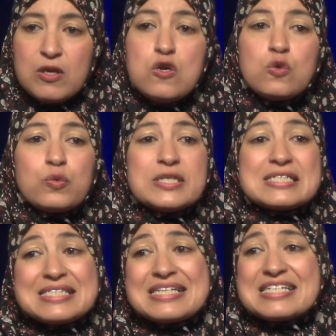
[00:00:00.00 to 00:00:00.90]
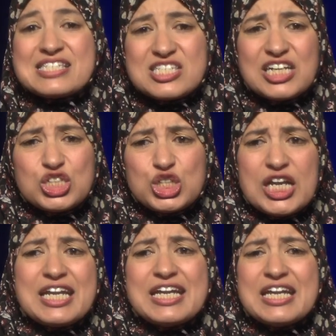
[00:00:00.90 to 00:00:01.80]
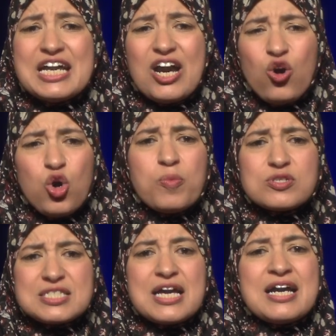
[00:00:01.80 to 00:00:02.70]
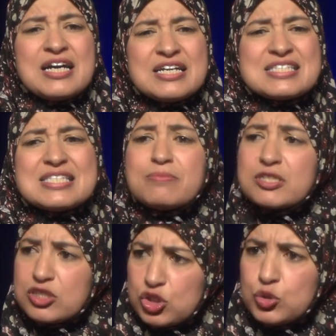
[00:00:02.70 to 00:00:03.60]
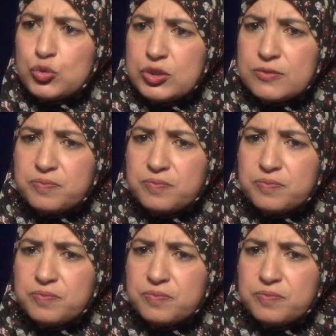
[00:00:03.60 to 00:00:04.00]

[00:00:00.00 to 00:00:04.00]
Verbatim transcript: We see such a, almost a, a similitude